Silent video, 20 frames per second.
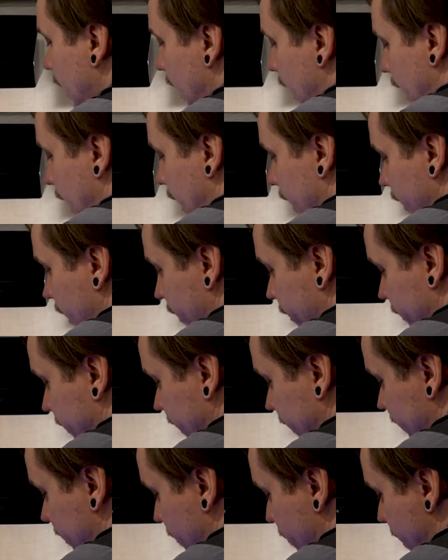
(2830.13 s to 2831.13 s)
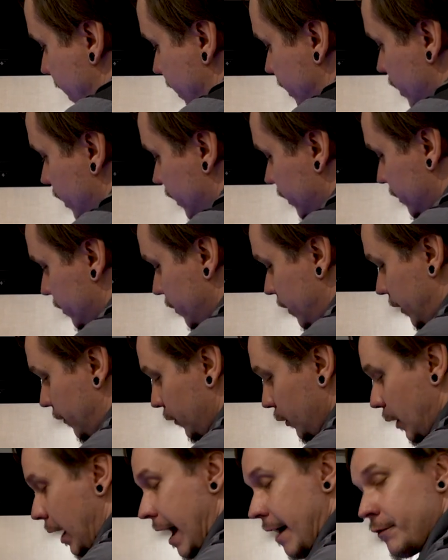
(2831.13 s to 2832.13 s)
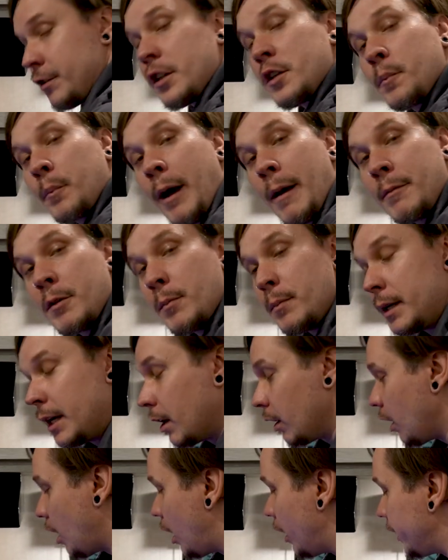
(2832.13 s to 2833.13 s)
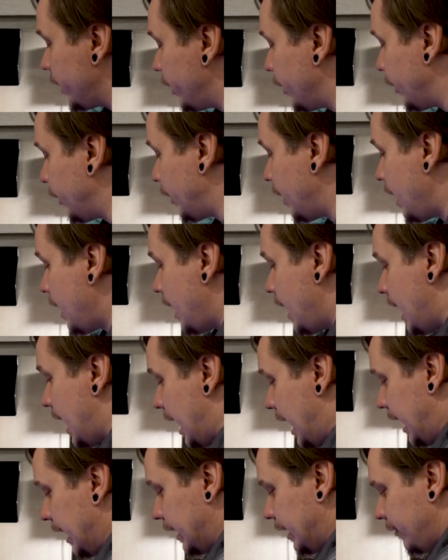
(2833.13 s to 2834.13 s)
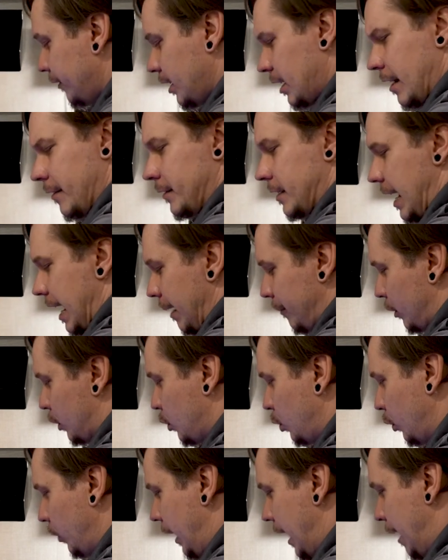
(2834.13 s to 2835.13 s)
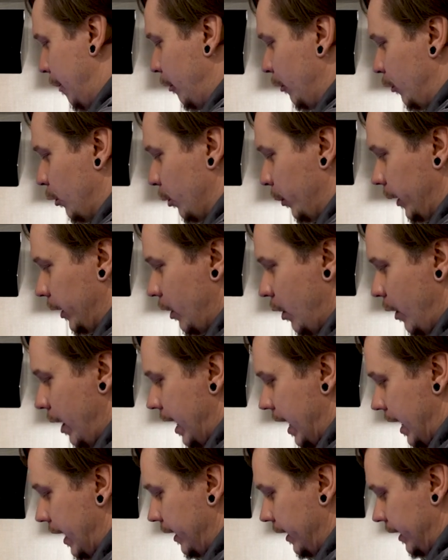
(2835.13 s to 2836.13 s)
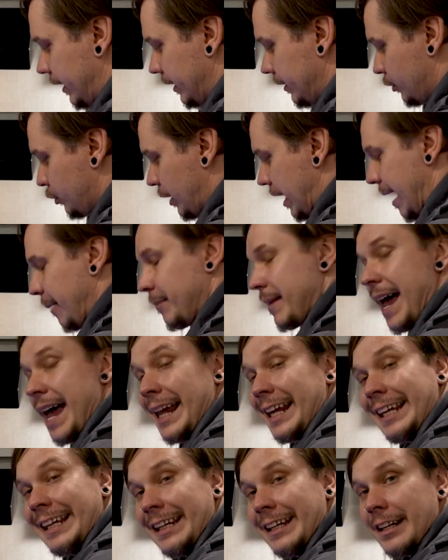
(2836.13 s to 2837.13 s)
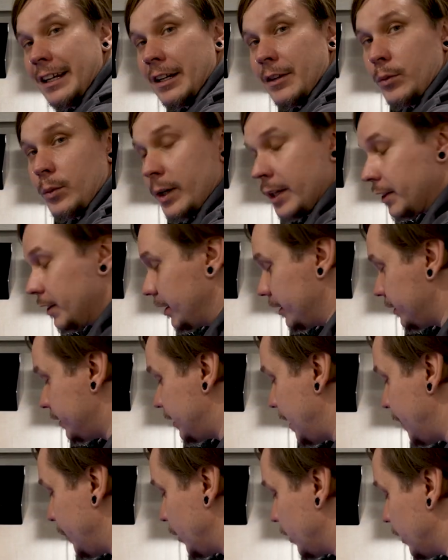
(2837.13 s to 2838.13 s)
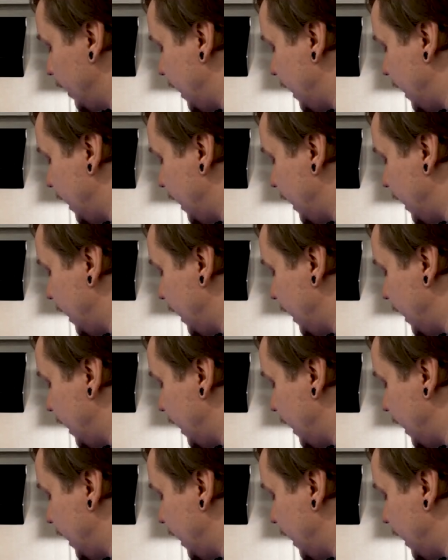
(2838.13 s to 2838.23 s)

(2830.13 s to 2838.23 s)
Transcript: Another thing to mention is if you have just prepped a meal on here, give it enough time to cool down before we go ahead and trap that heat in with this tempered